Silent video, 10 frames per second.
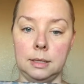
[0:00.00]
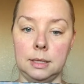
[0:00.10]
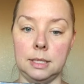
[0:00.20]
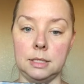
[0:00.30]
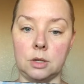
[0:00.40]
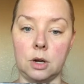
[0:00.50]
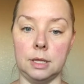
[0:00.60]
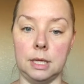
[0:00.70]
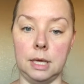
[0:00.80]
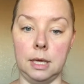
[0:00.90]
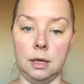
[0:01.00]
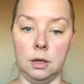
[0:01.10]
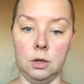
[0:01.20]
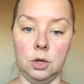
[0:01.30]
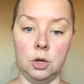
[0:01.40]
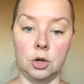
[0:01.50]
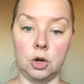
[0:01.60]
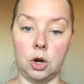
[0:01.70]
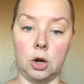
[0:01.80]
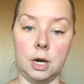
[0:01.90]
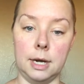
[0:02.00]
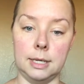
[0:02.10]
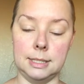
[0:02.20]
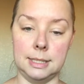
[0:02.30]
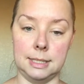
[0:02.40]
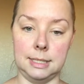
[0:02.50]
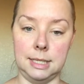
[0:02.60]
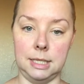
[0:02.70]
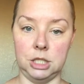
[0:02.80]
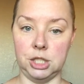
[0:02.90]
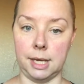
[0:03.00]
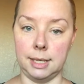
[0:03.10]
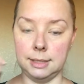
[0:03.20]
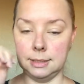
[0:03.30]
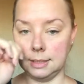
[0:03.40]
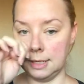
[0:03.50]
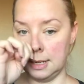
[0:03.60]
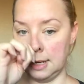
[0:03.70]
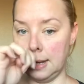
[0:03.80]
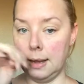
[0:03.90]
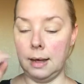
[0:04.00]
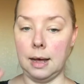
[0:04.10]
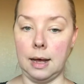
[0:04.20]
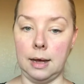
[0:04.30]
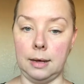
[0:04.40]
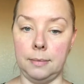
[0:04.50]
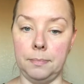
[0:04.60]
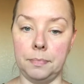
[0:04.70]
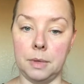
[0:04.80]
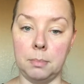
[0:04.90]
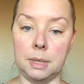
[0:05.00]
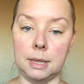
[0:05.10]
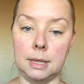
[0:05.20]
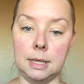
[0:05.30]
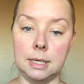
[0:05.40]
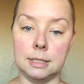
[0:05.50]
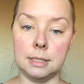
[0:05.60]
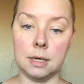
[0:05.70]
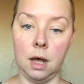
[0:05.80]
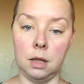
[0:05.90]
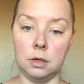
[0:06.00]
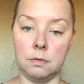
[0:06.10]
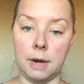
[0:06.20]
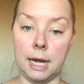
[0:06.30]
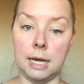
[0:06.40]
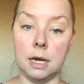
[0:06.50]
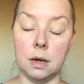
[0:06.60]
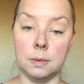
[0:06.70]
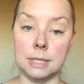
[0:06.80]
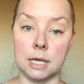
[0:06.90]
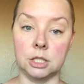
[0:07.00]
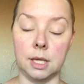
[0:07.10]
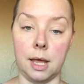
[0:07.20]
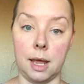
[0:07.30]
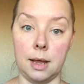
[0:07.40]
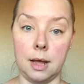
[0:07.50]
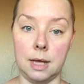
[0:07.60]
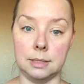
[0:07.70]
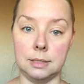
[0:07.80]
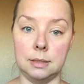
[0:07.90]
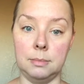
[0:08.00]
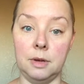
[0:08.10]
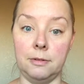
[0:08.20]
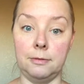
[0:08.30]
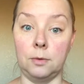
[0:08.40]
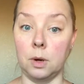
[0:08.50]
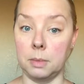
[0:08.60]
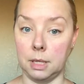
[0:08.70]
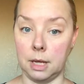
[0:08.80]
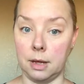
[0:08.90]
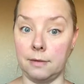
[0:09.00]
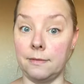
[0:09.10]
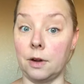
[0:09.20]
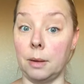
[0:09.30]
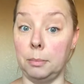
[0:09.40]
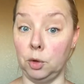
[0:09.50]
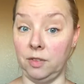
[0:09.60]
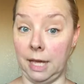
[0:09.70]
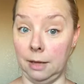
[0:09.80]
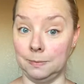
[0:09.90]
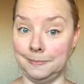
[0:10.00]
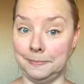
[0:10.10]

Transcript: these are the current 16 shades, but this color right here was actually a custom formula for a movie.